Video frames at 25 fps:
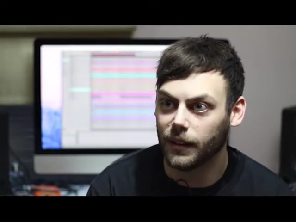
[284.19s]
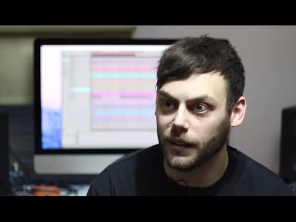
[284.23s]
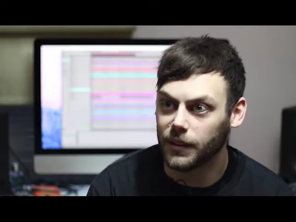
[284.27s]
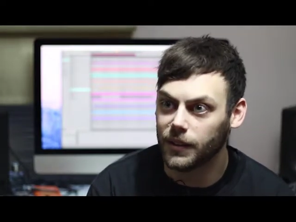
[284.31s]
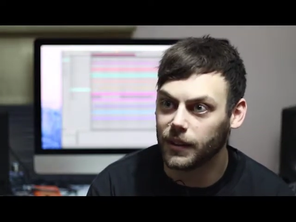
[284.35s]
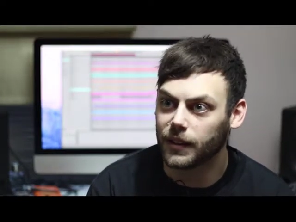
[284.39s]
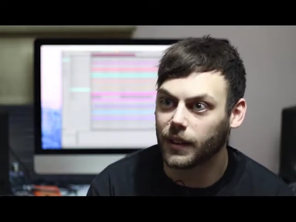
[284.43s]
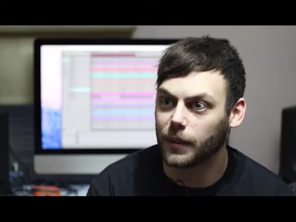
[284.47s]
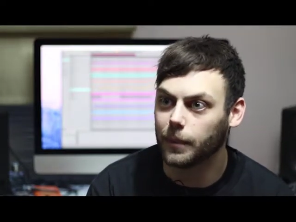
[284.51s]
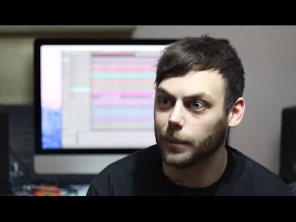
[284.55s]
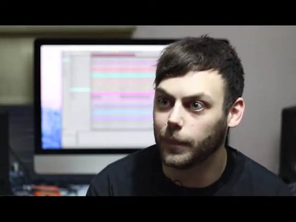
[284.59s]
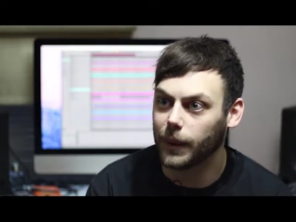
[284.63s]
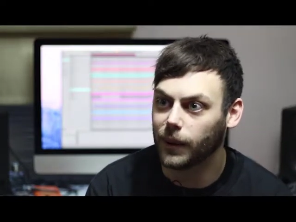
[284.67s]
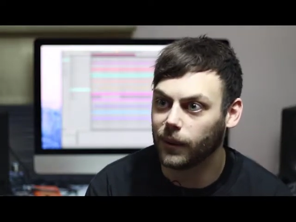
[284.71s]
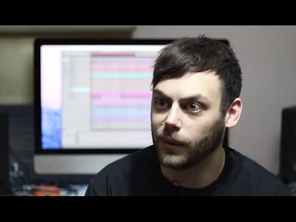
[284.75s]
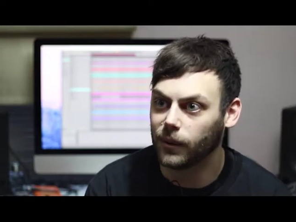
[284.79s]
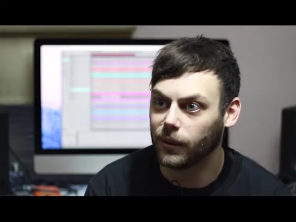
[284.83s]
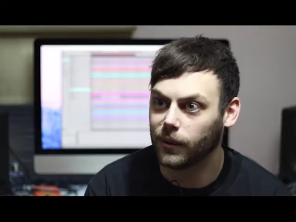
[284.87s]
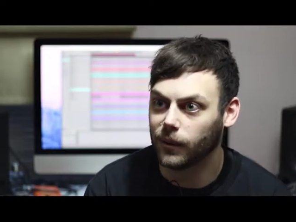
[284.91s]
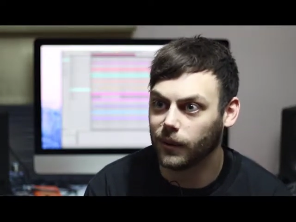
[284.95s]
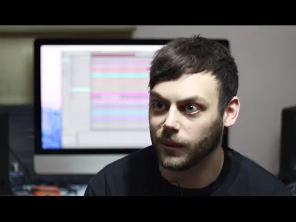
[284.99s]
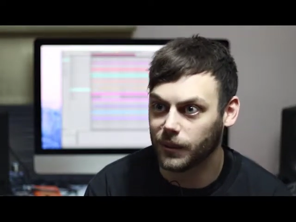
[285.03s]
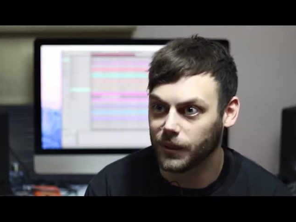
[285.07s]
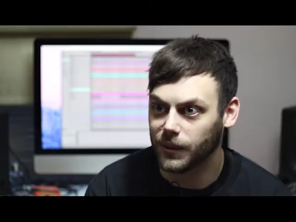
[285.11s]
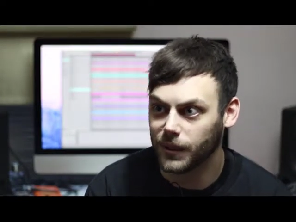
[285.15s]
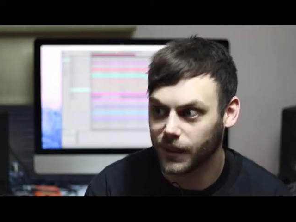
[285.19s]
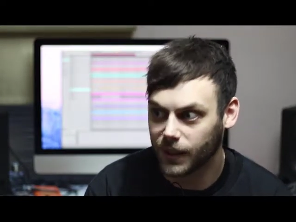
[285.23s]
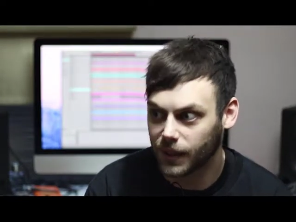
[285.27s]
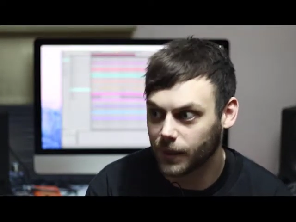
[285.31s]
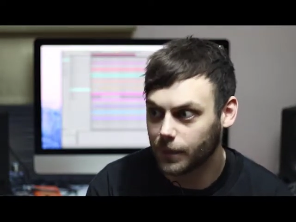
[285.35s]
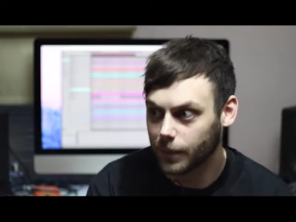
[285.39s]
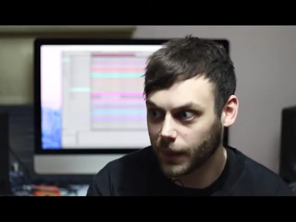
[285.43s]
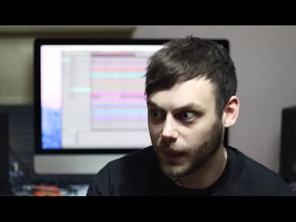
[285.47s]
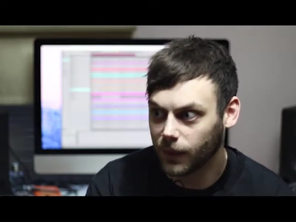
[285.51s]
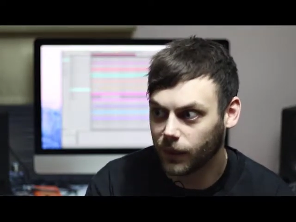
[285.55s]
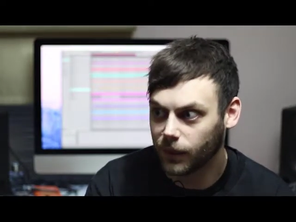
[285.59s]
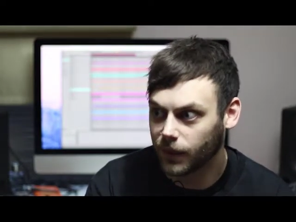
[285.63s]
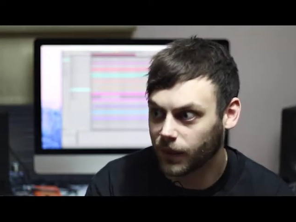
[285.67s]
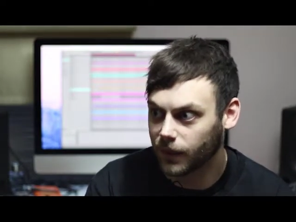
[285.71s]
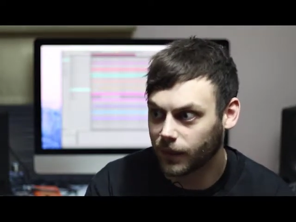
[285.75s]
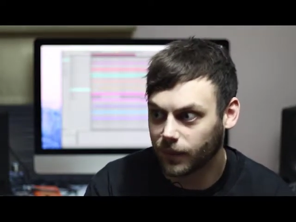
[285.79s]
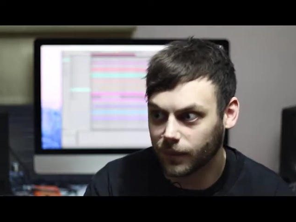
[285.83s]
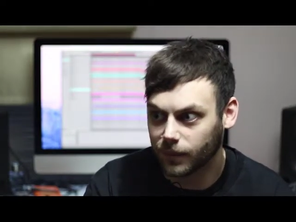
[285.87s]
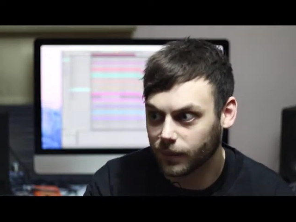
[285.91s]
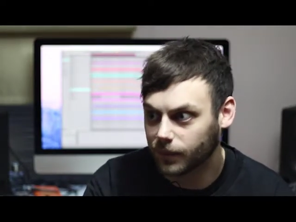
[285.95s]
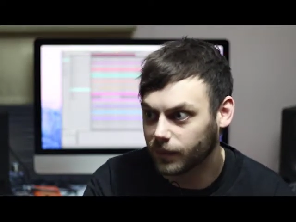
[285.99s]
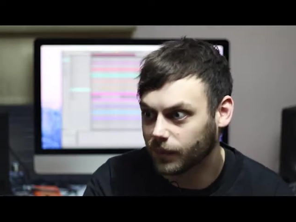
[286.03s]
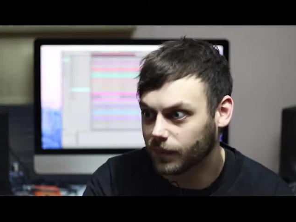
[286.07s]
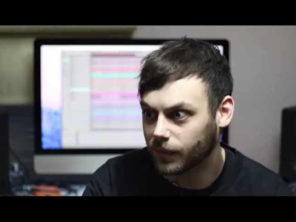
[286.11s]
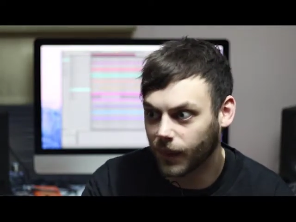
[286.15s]
you can build
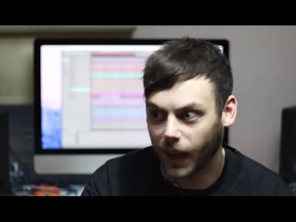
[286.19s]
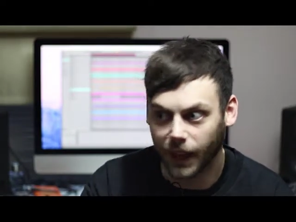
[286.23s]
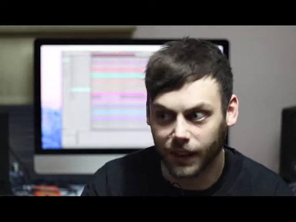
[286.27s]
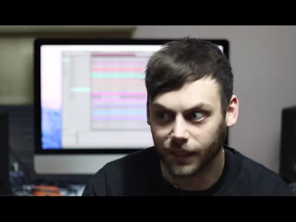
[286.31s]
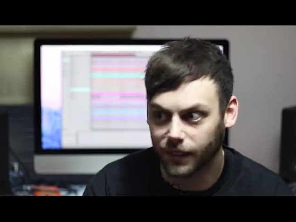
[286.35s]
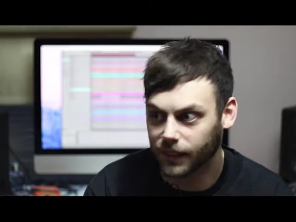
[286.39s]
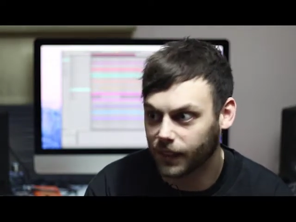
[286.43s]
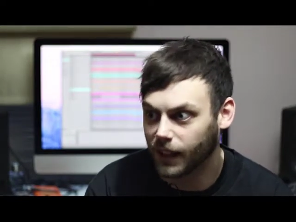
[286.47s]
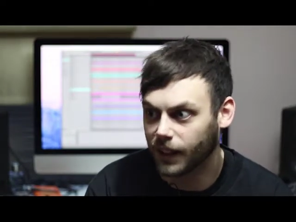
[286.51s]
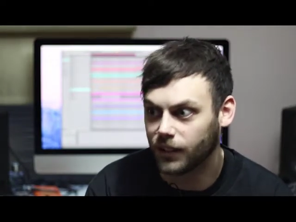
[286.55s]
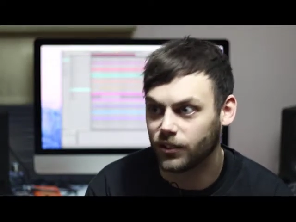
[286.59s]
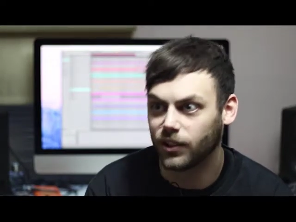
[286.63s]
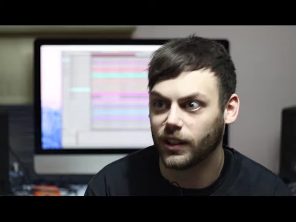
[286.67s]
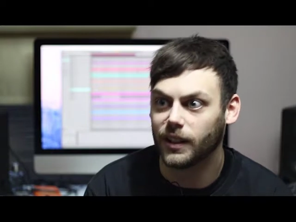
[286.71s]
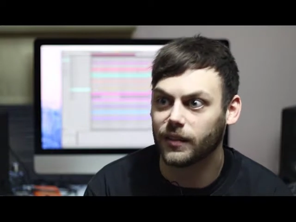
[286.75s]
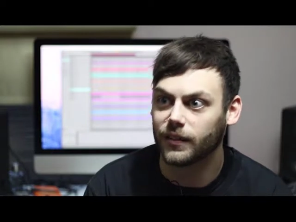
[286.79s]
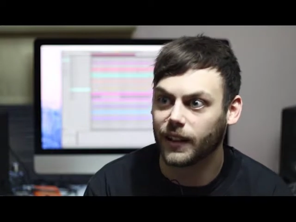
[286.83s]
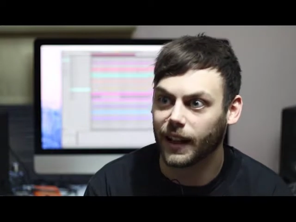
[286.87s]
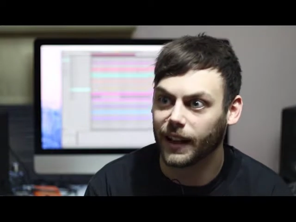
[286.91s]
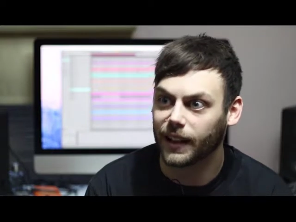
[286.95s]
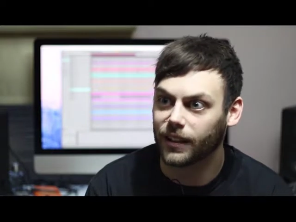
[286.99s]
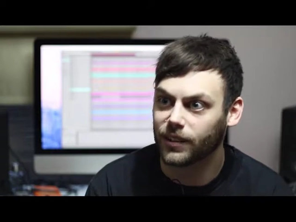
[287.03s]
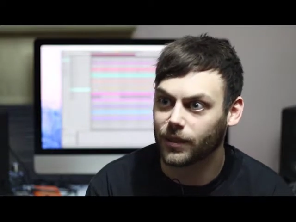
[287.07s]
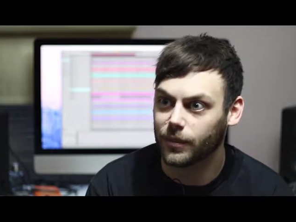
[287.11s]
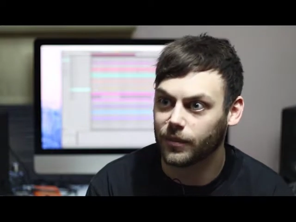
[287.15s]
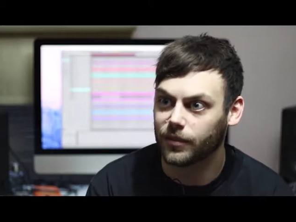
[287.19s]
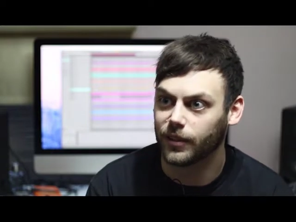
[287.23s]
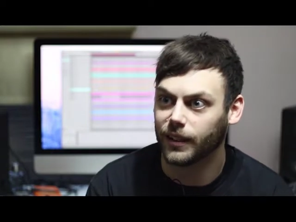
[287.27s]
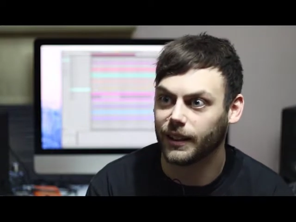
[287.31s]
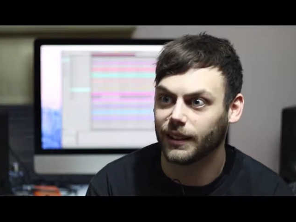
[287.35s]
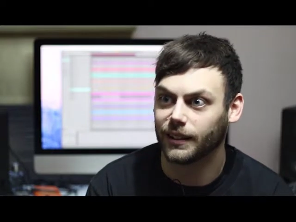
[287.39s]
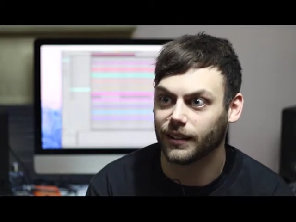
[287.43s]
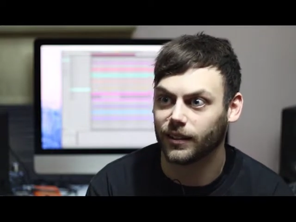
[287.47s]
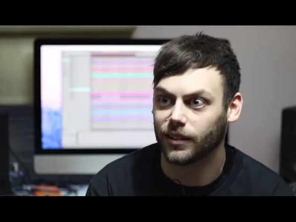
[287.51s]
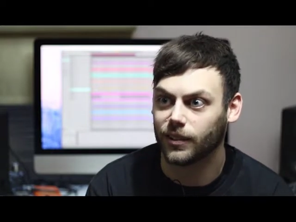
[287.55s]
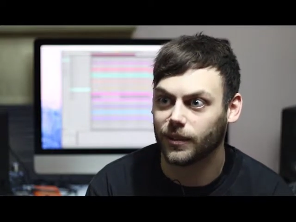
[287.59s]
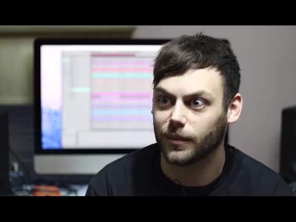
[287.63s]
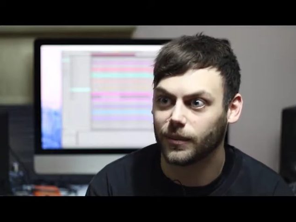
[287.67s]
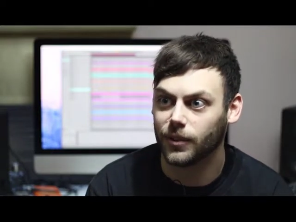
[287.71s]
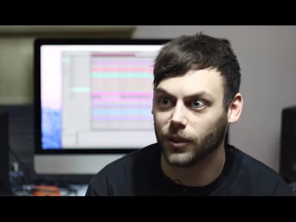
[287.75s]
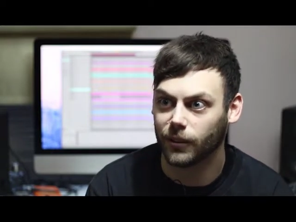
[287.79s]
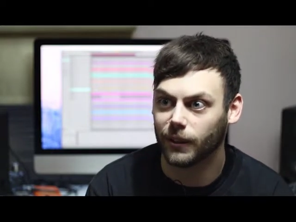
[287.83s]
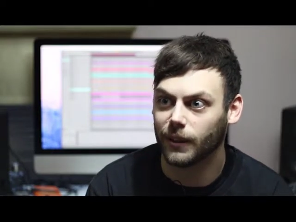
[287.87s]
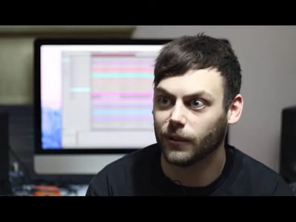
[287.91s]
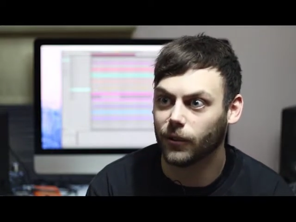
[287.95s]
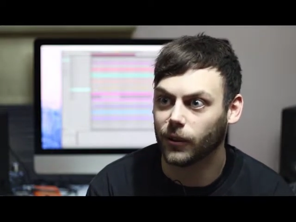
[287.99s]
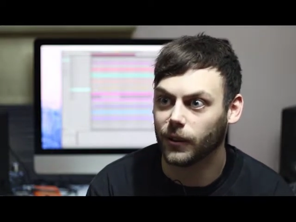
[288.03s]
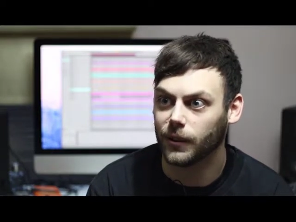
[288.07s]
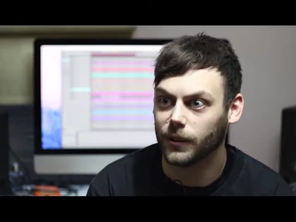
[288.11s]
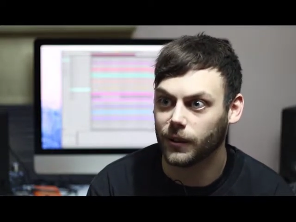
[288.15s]
and achieve gigs and things
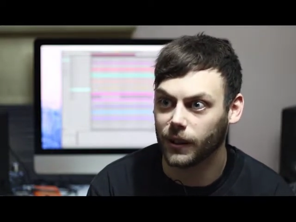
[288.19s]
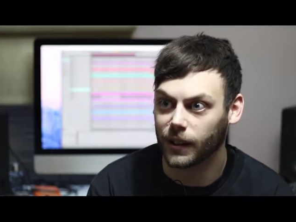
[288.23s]
doing